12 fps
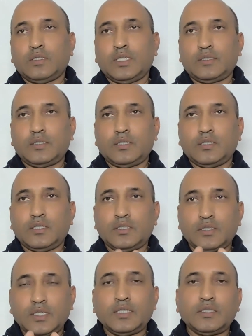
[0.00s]
a
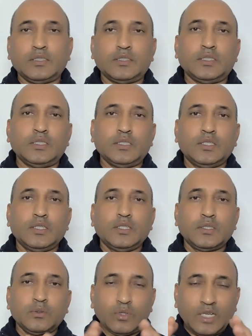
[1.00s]
strategy
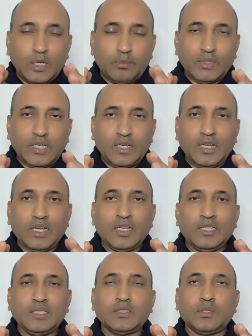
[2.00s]
to
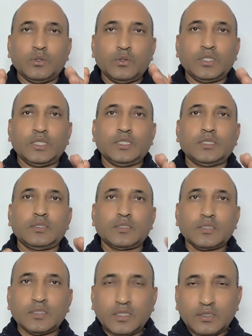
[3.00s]
capitalize on a
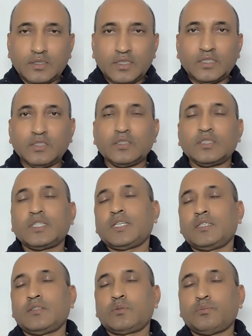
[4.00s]
certain
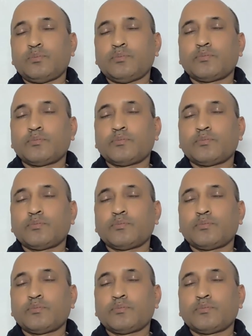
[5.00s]
trend.